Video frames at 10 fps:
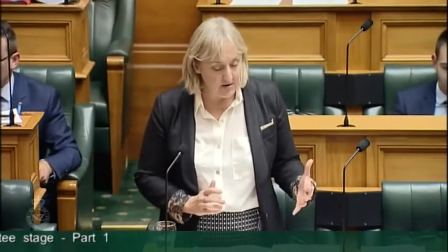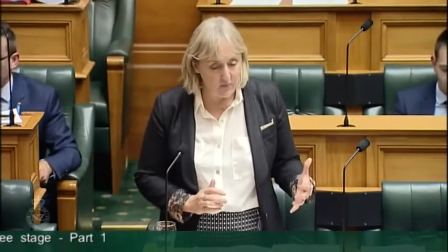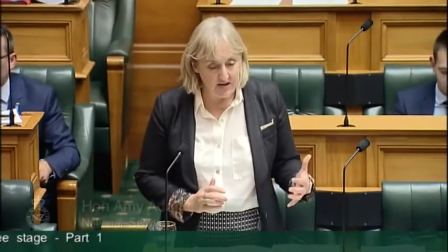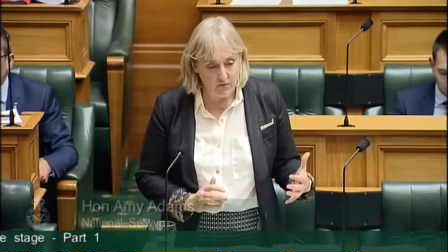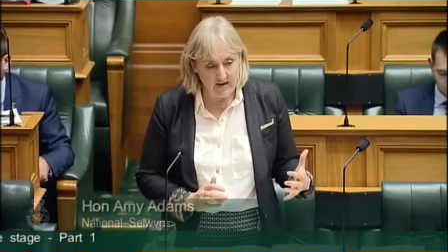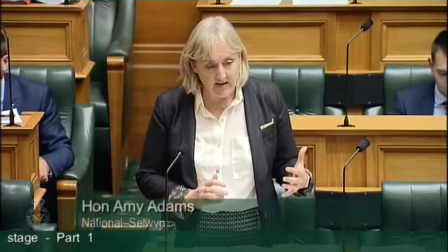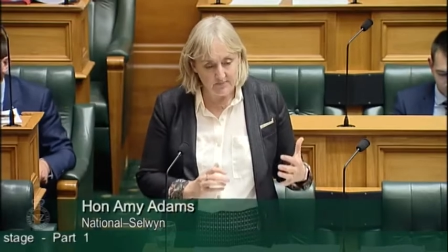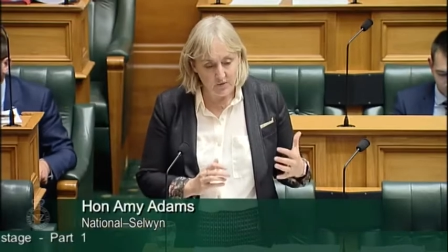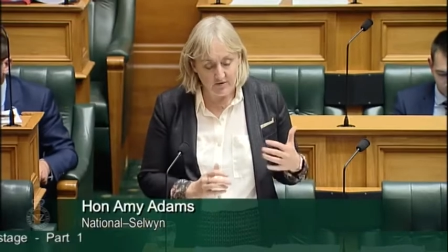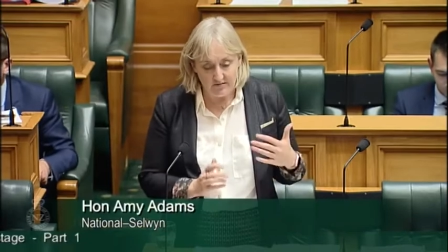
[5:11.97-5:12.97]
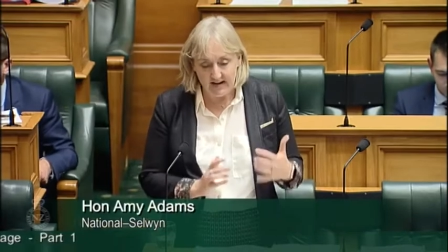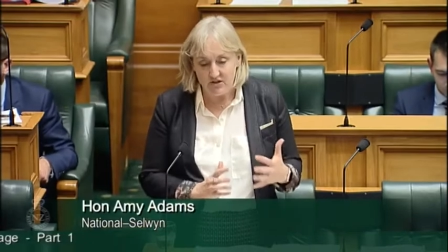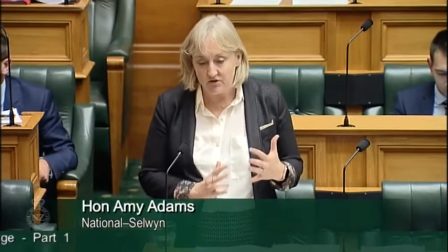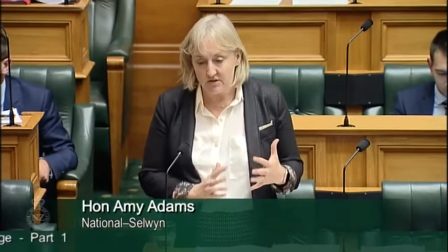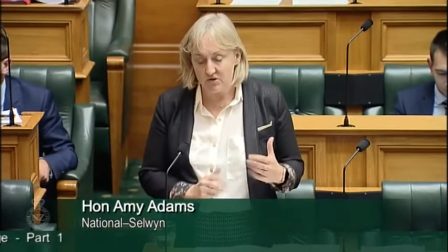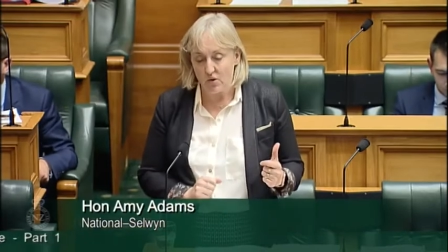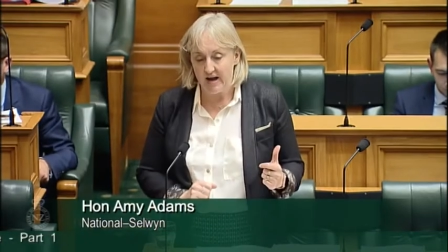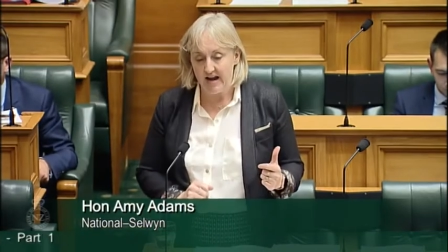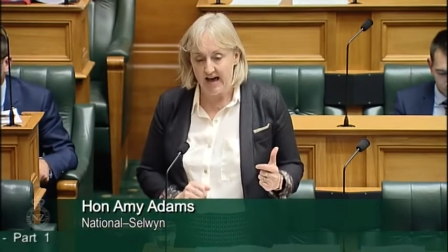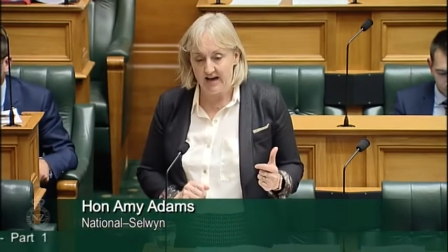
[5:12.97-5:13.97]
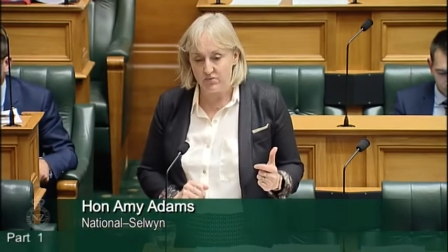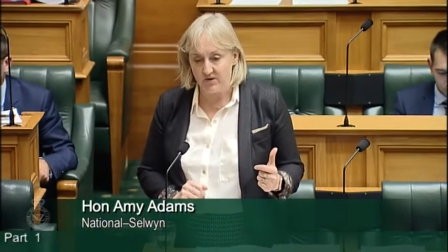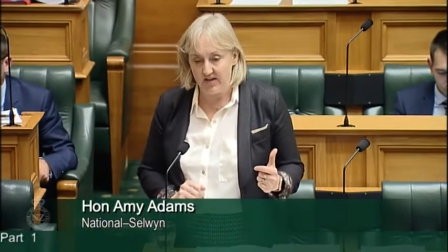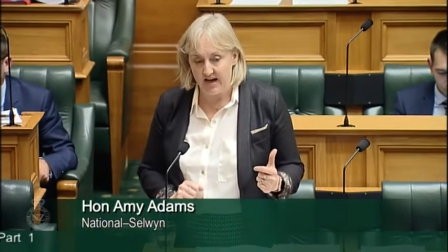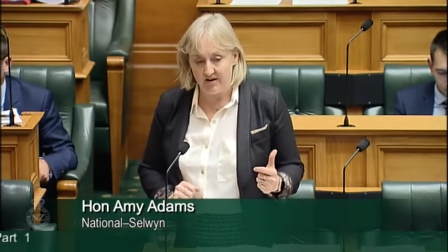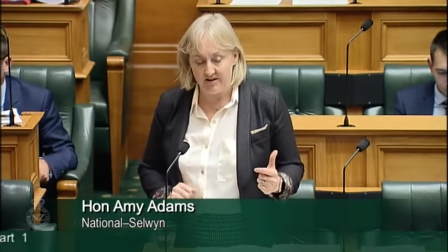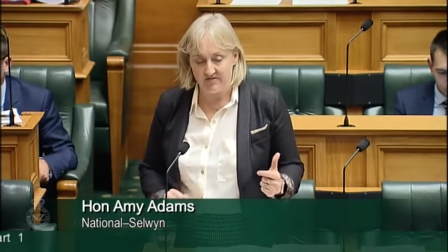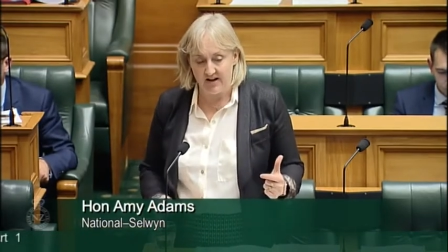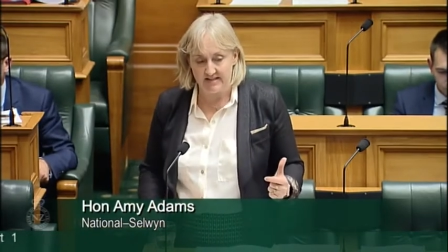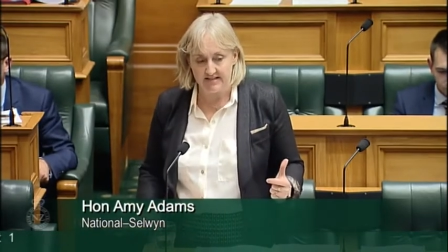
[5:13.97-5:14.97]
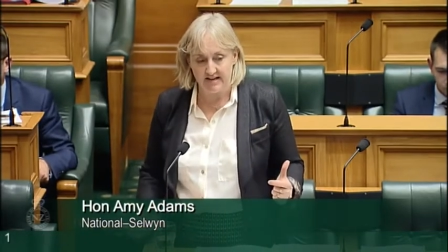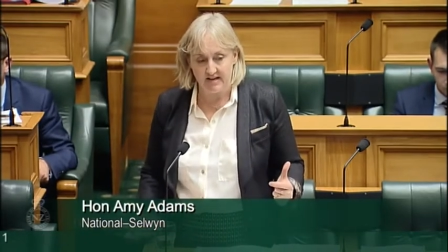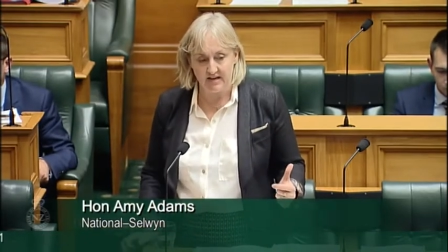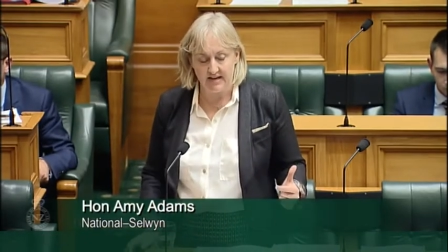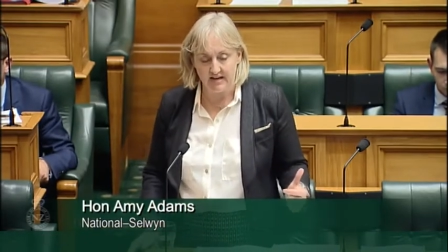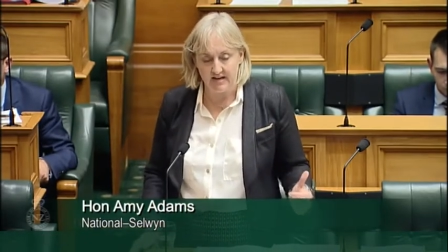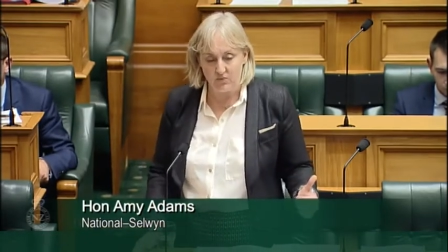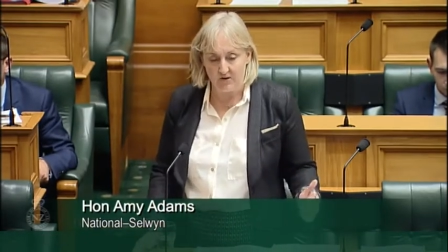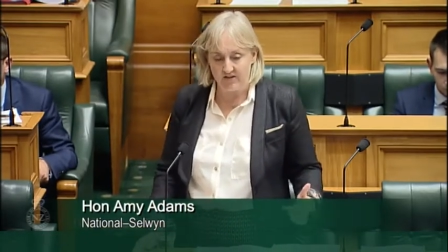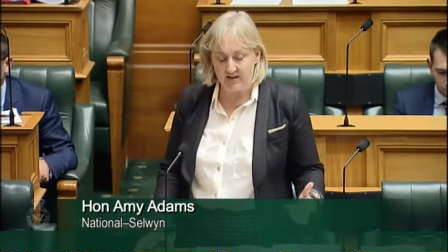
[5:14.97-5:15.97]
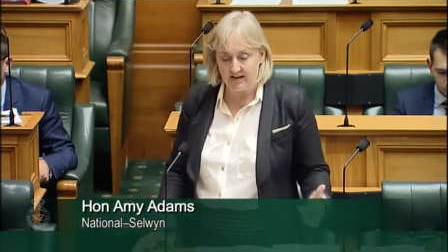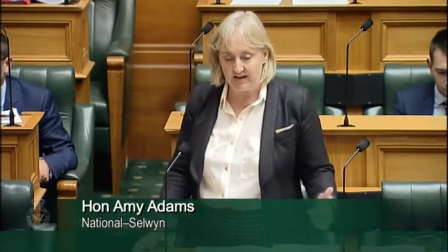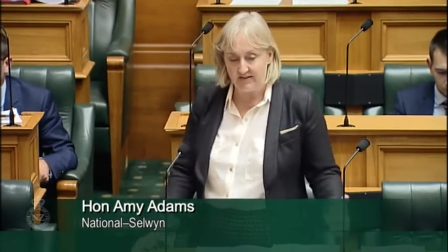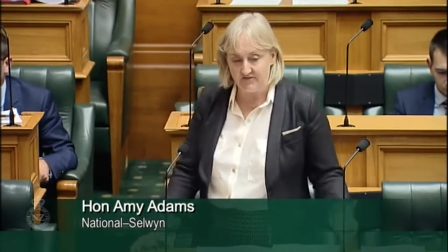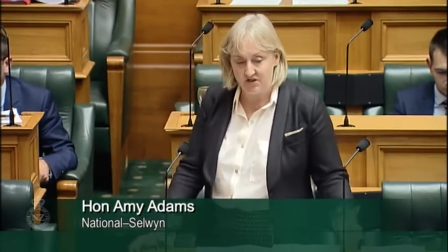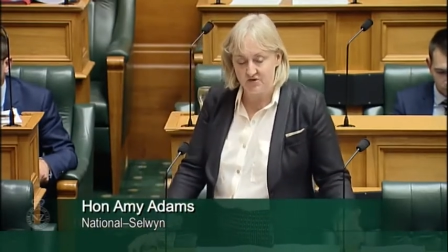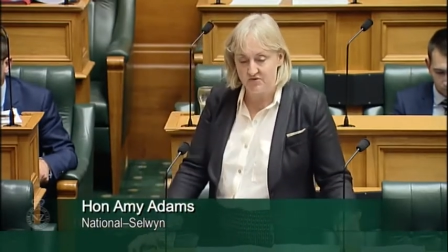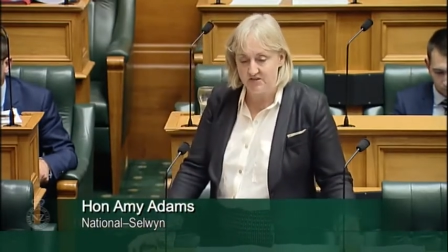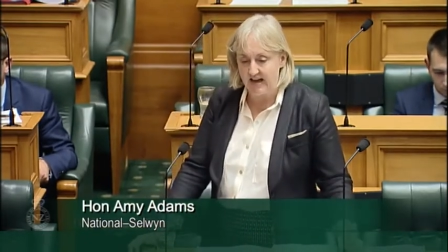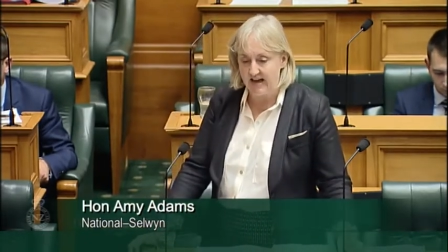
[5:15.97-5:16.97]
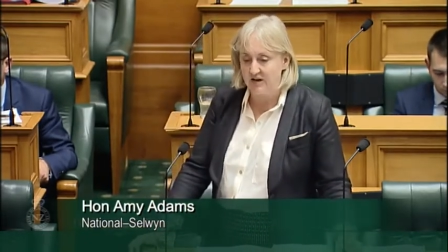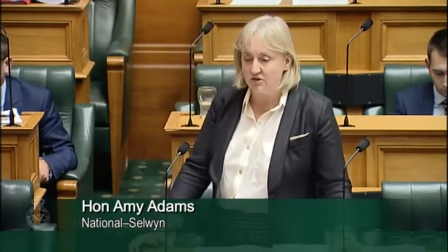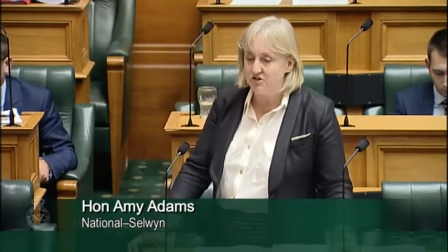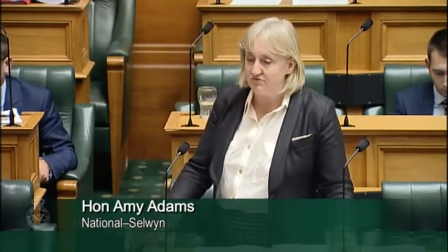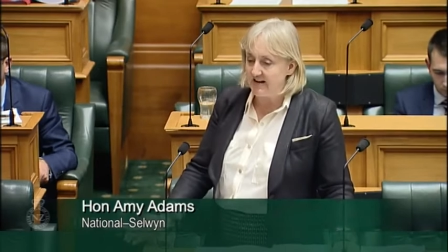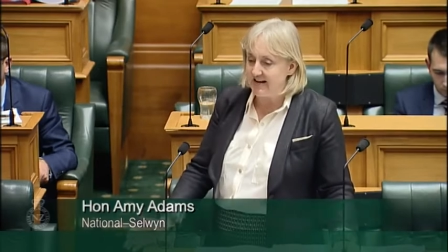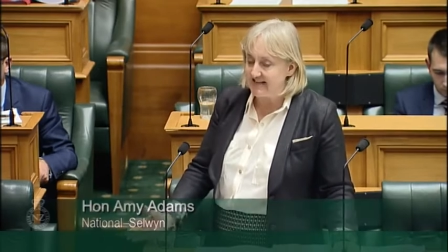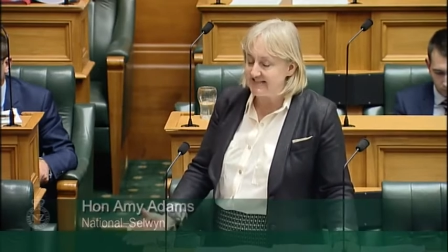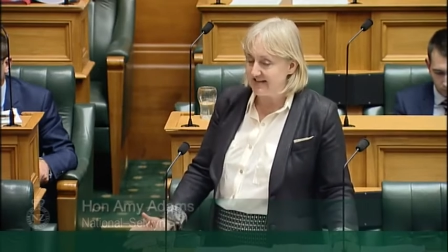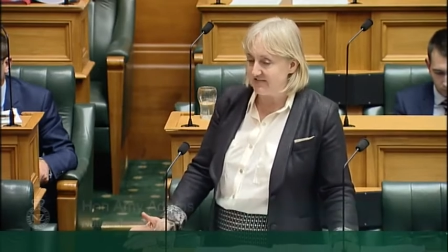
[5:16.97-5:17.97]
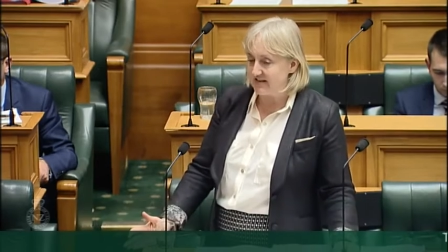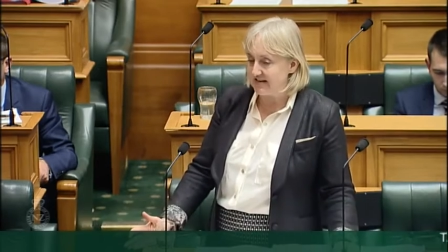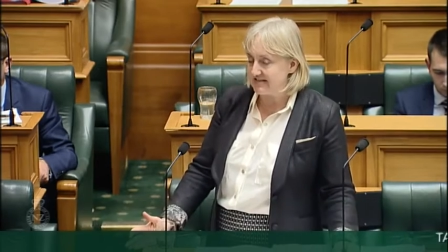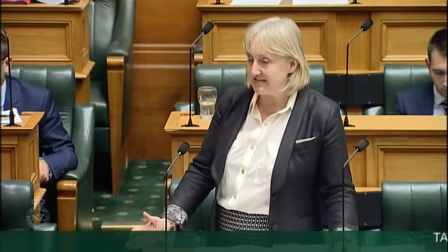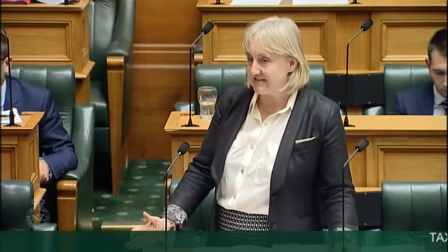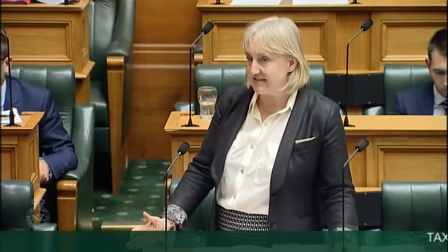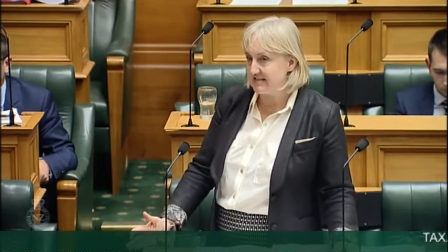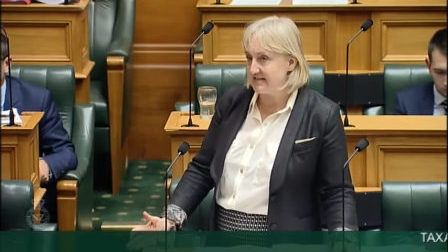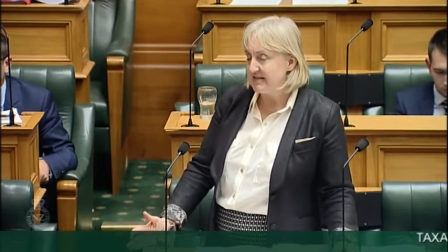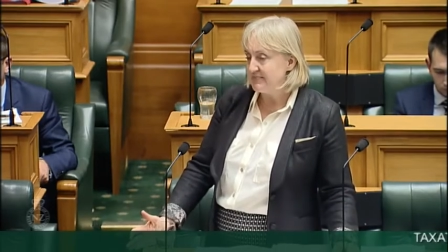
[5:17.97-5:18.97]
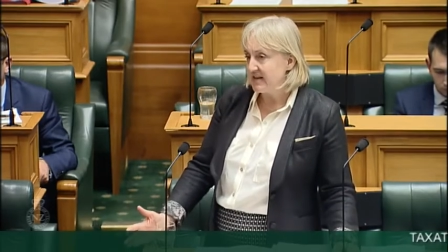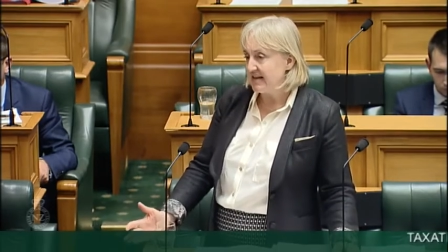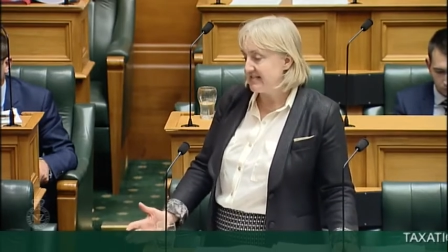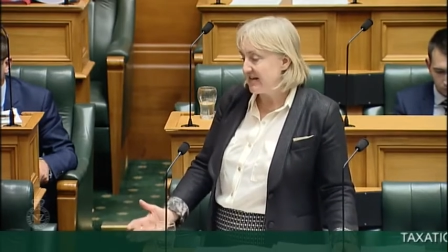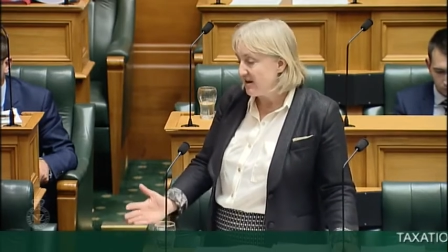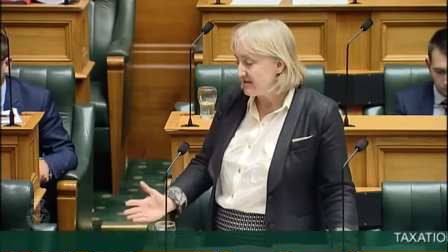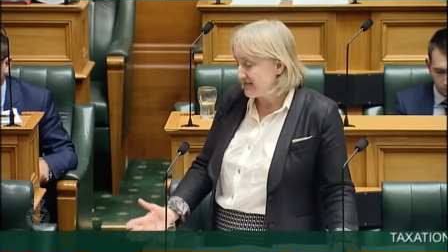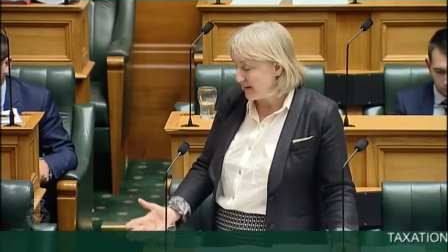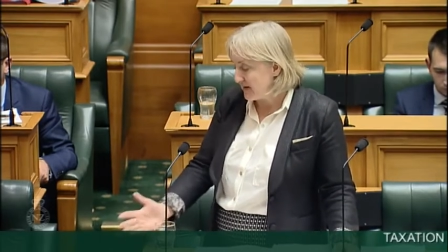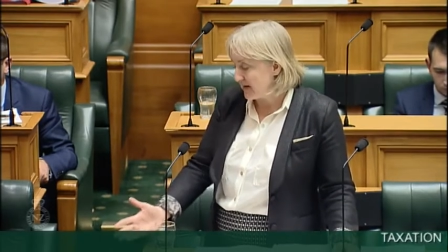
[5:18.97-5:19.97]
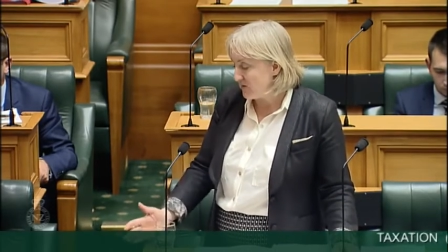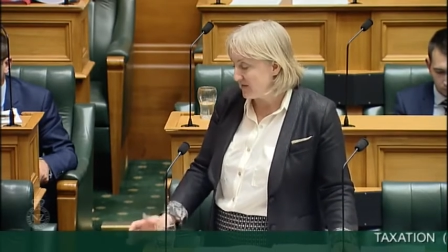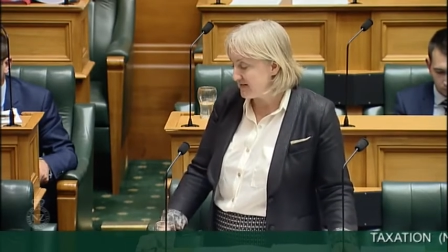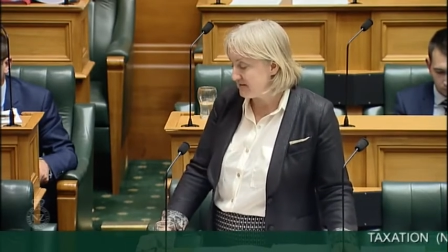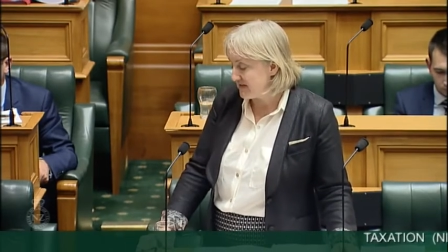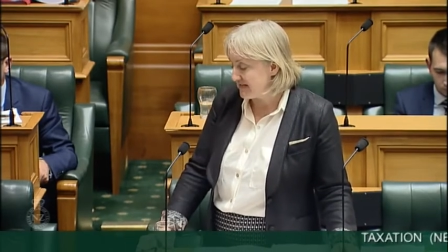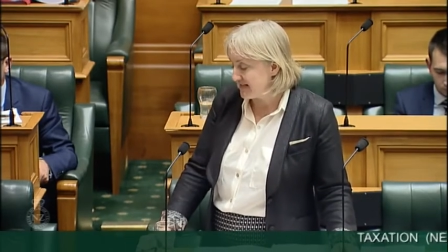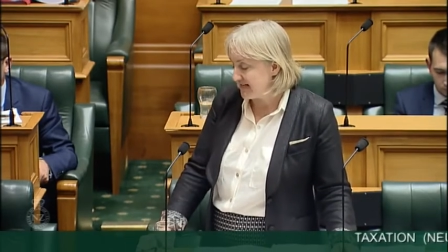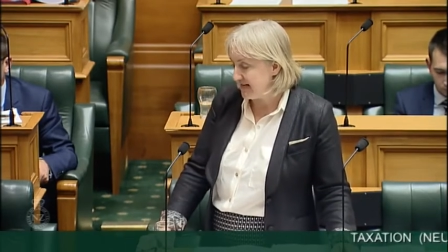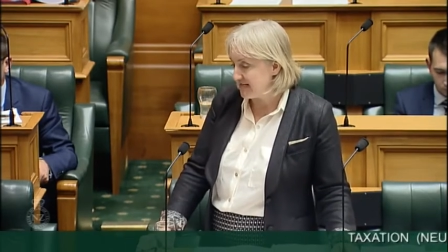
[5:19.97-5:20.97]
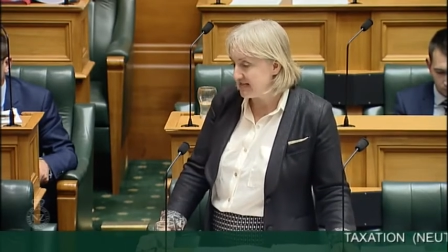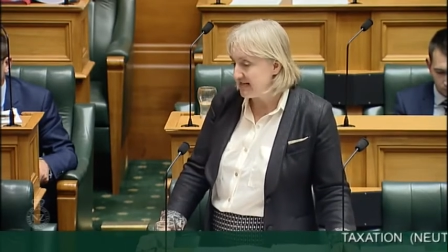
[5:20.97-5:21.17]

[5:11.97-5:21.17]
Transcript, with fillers: But we, we, we really drilled quite hard with our advisor, uh, with the officials, saying, look, do you really need seven years? Is, it, is, it, is there not something in what the submitter said